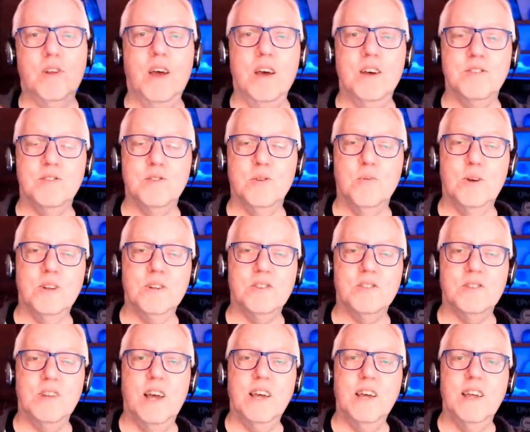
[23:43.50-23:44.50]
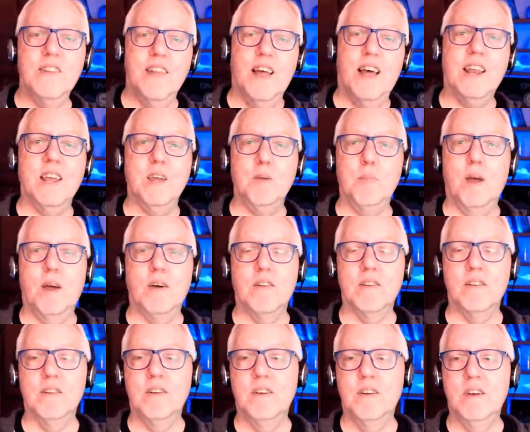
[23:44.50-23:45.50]
as to what to say in that email.
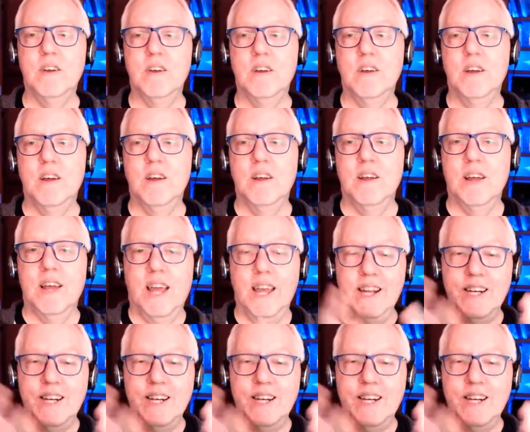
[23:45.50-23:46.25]
He